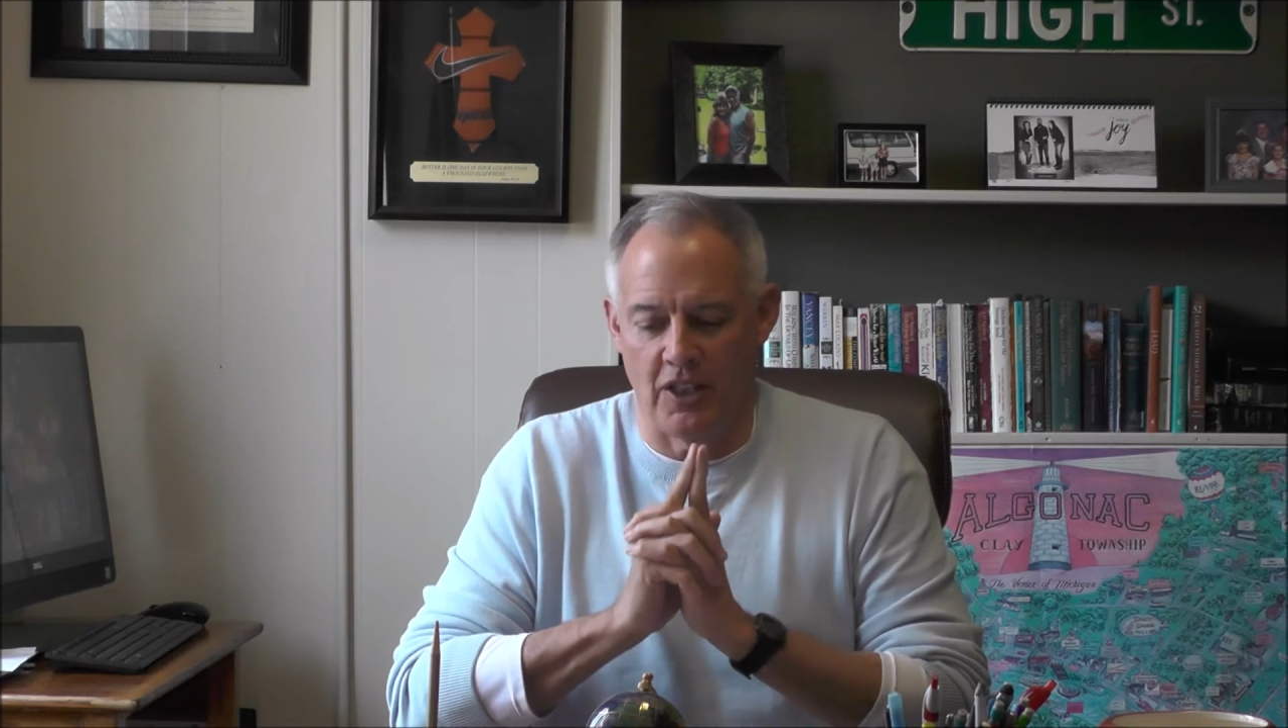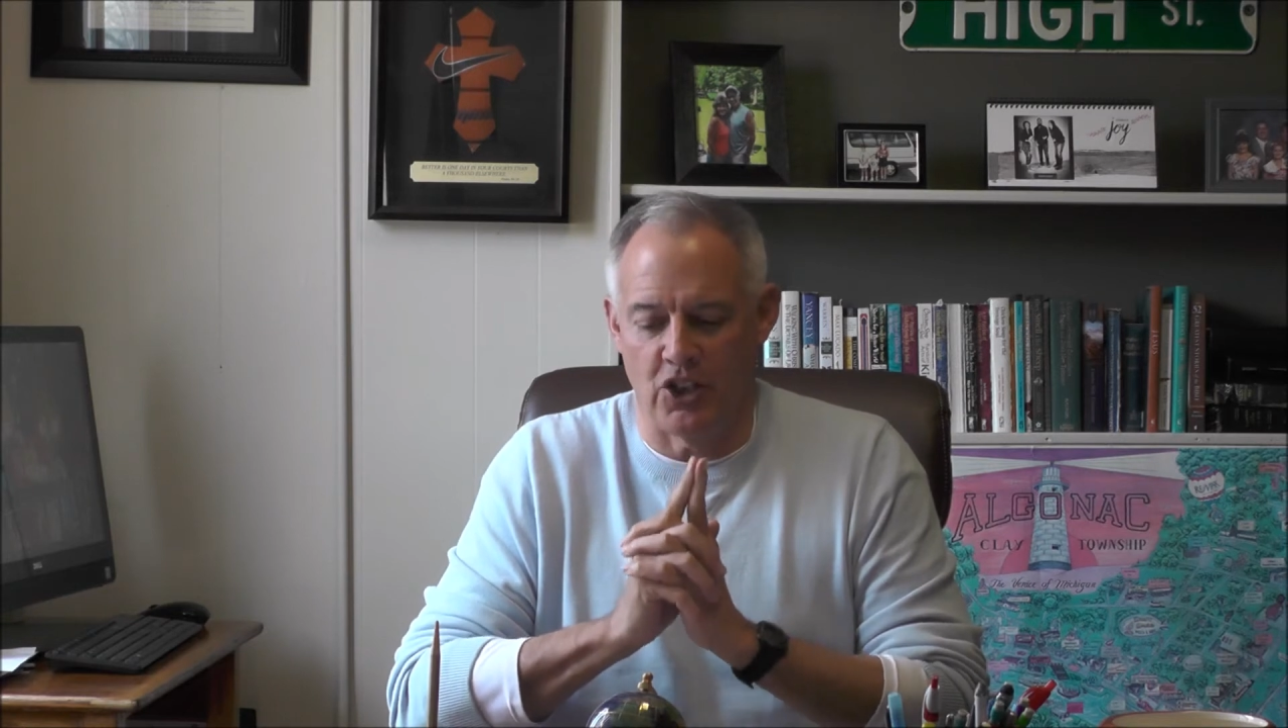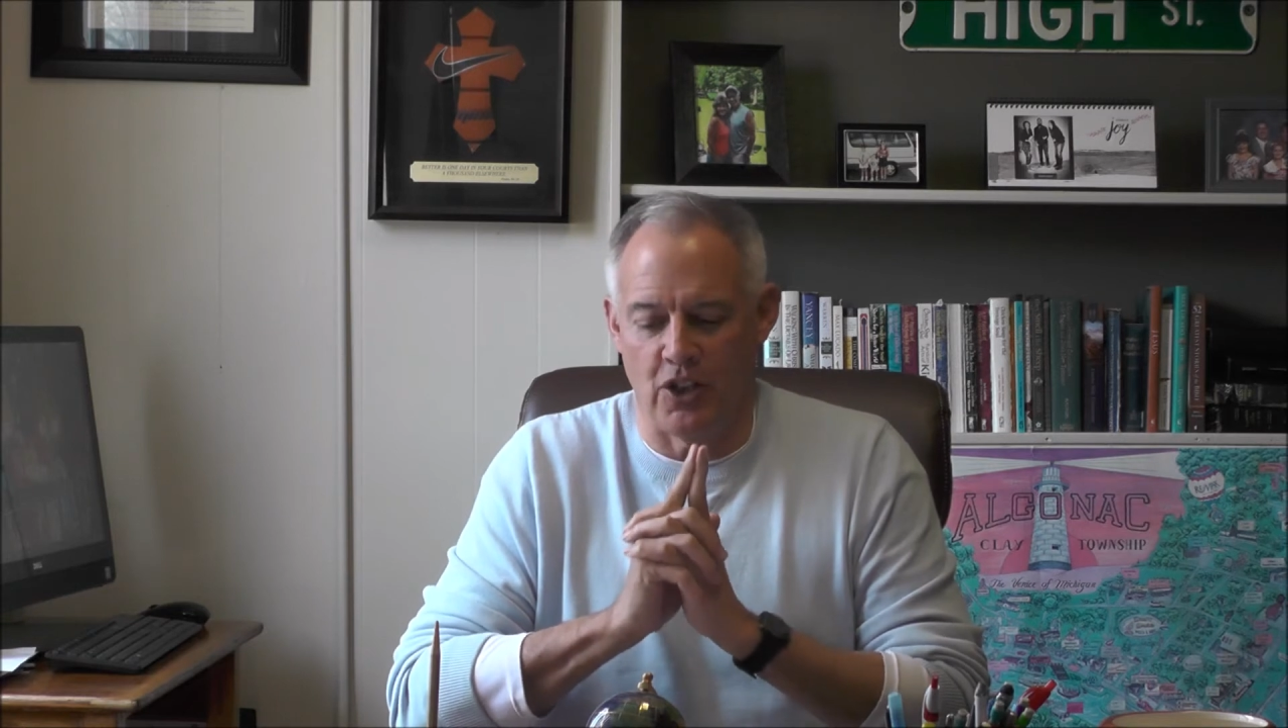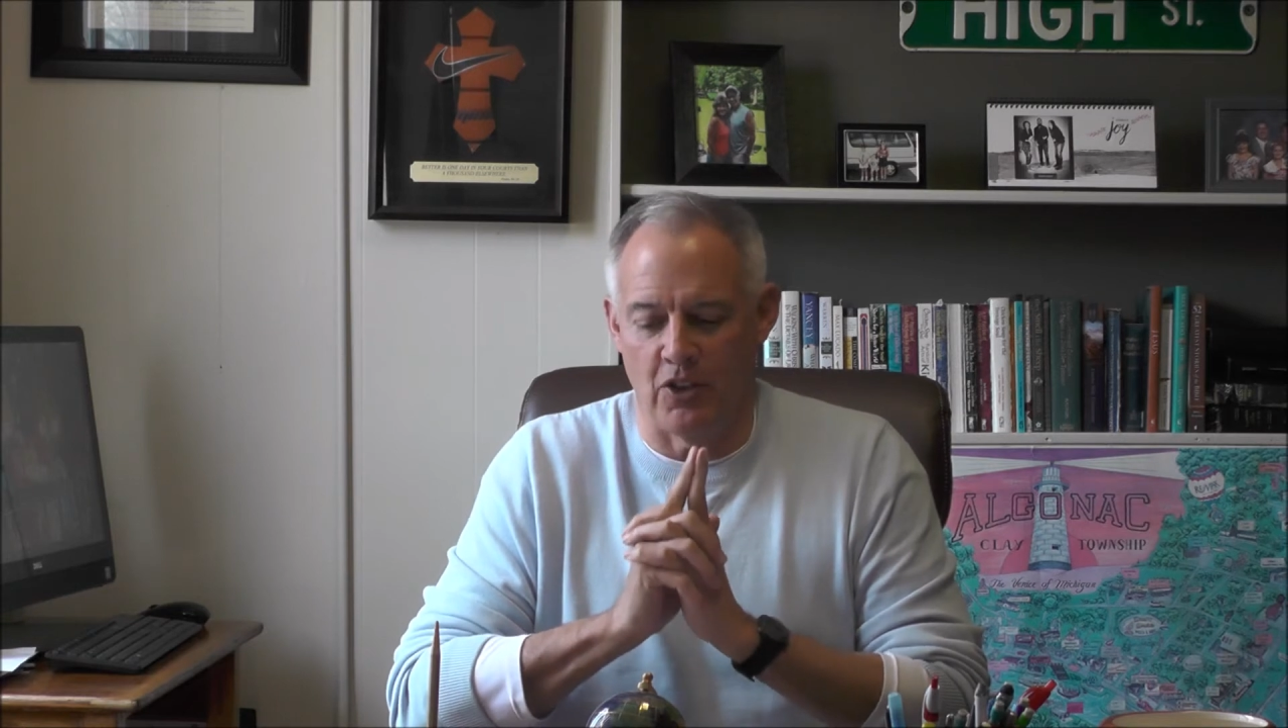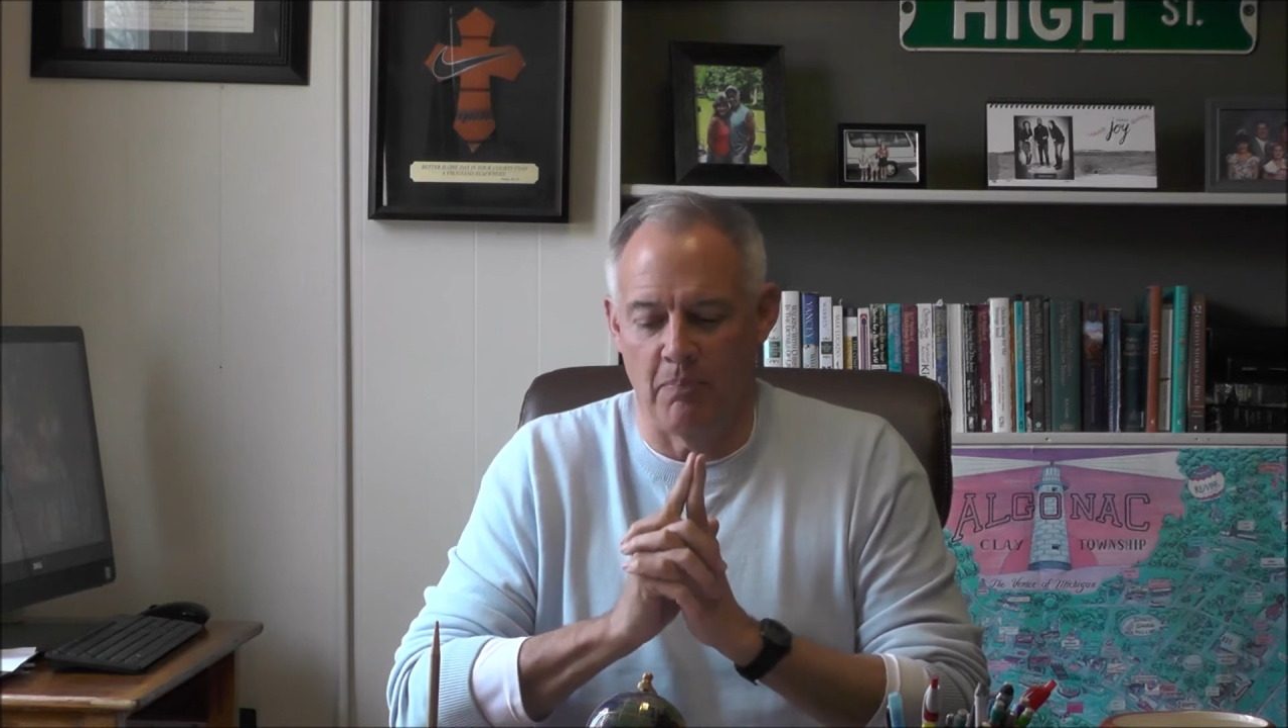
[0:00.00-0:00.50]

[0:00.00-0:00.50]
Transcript: dictionary